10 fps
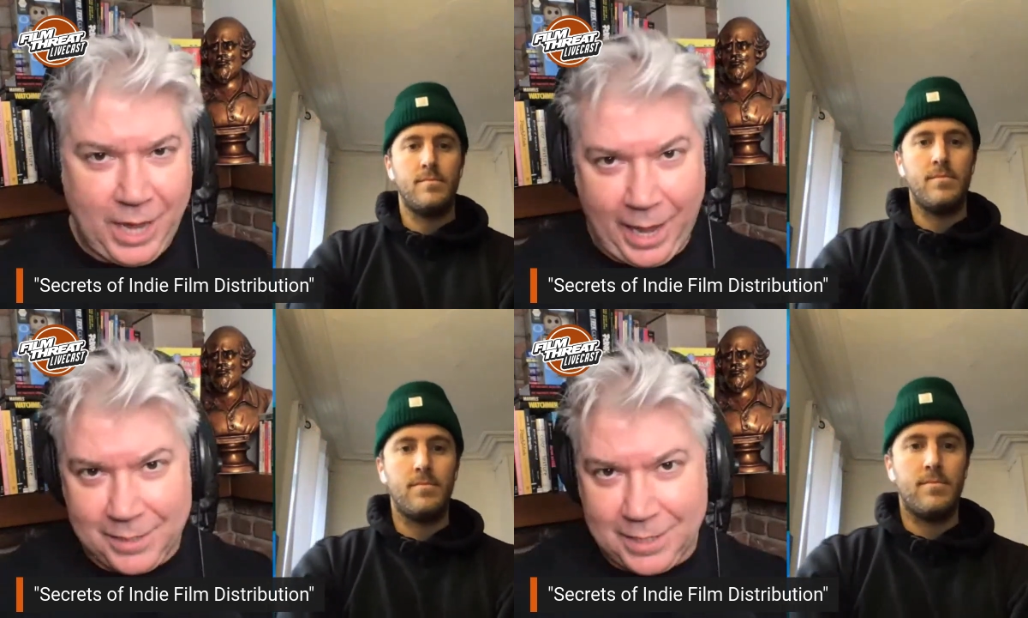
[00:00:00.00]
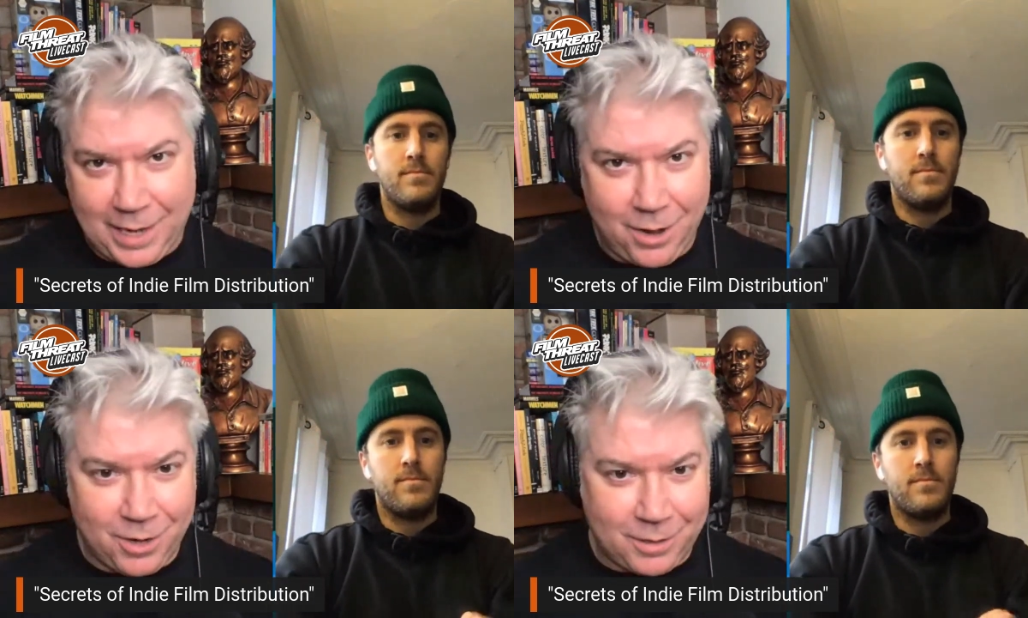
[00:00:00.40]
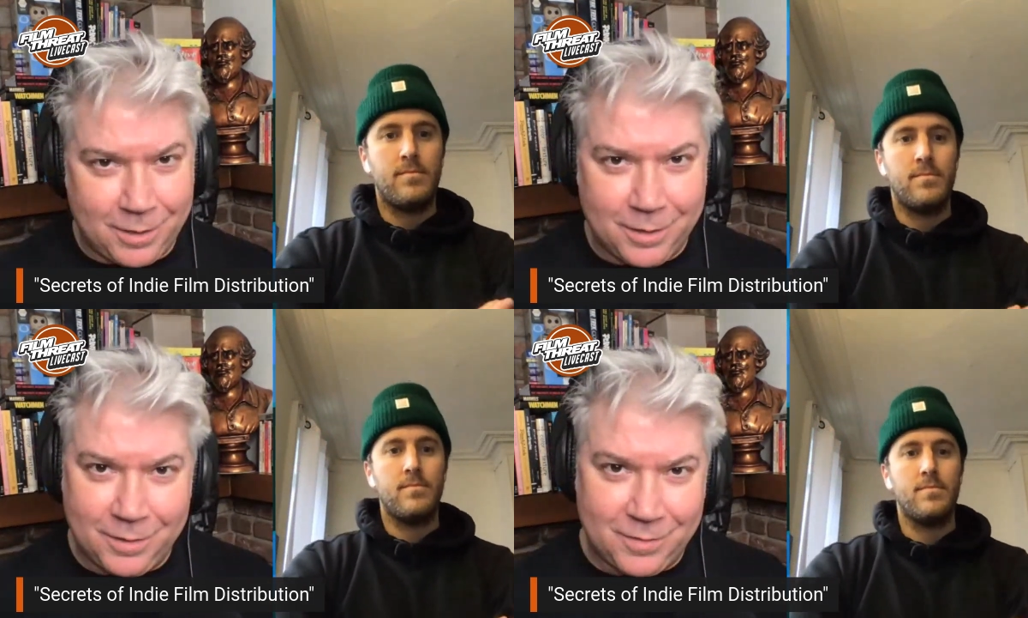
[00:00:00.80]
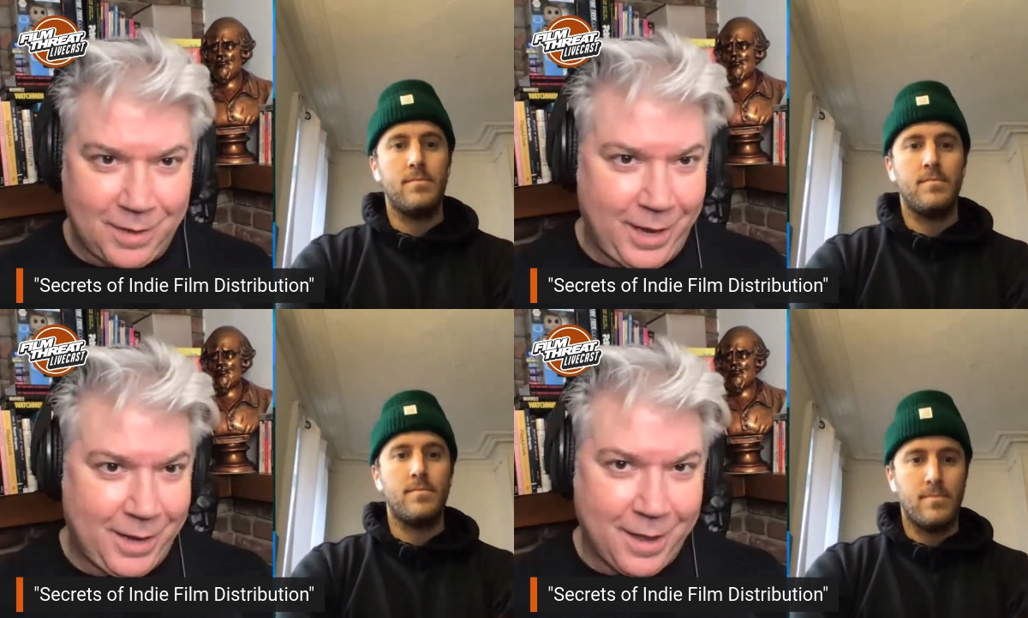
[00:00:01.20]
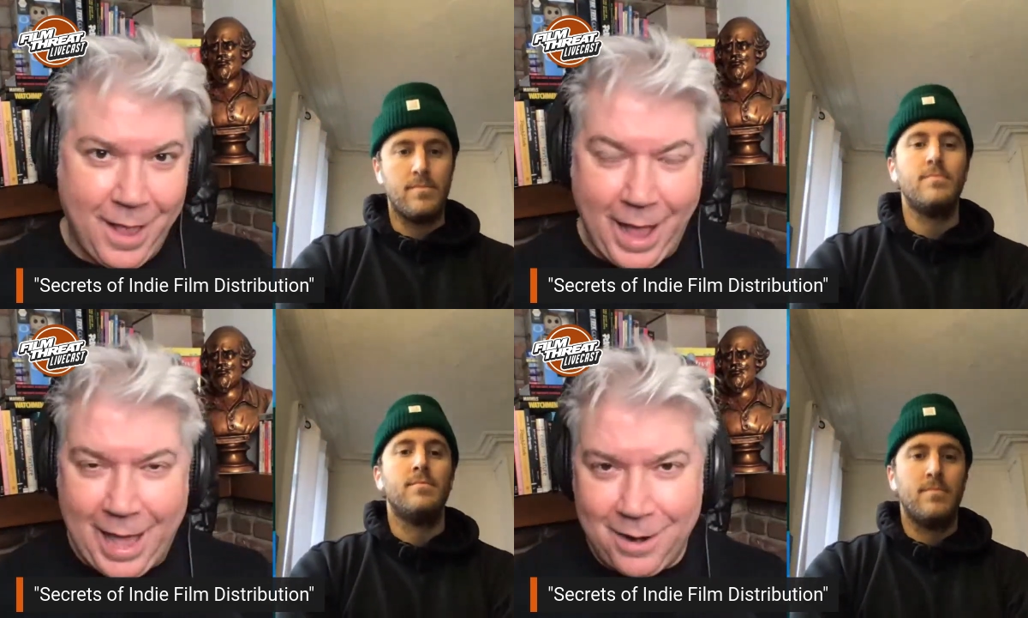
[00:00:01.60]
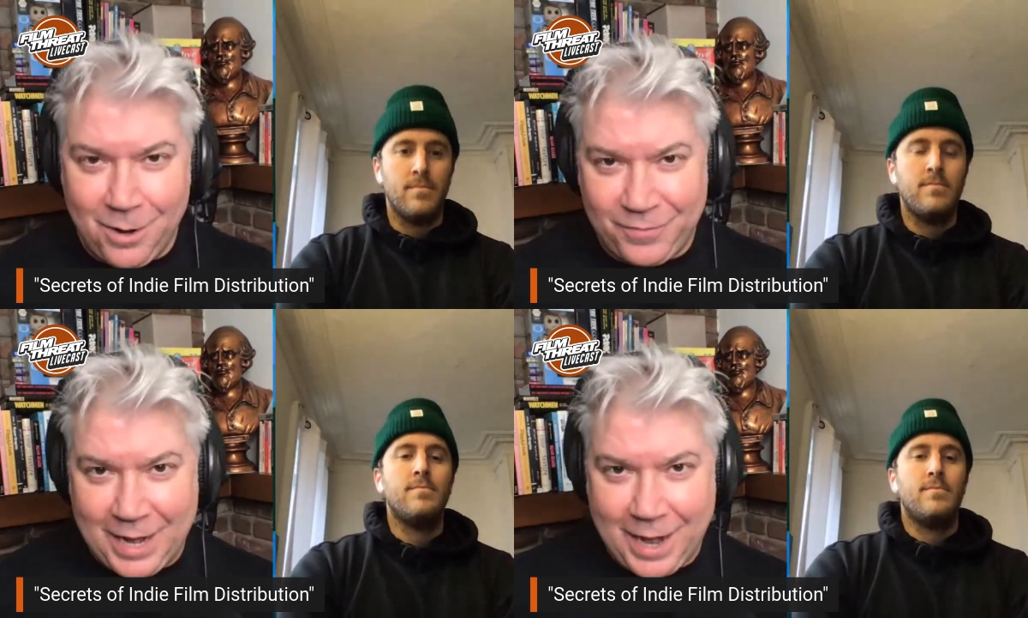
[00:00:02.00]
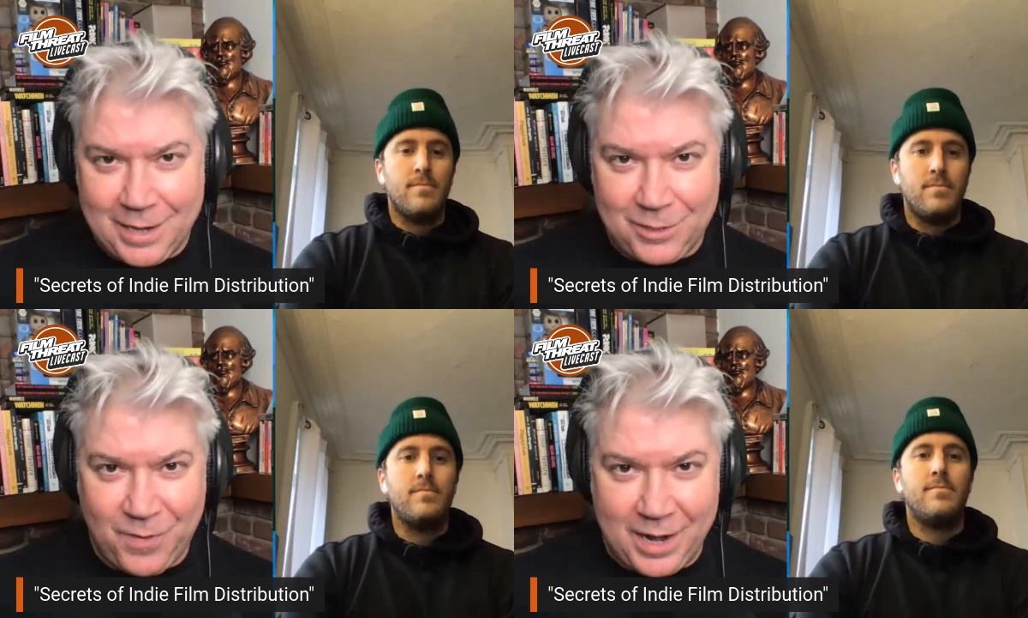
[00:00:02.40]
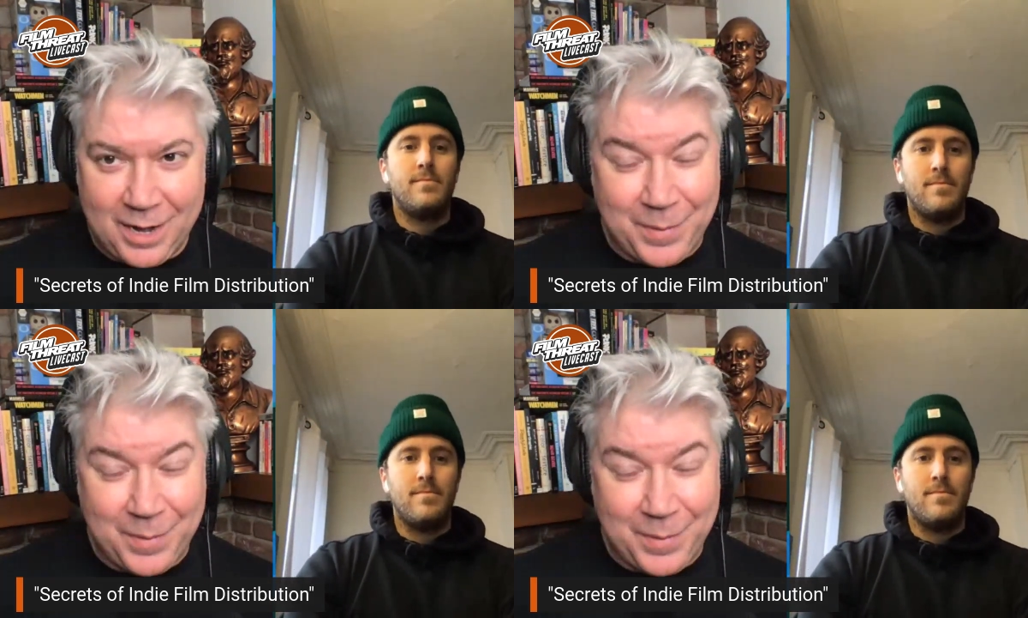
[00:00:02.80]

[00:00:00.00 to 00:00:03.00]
Speaker 1: cast of characters. Like I don't know if that guy's funny,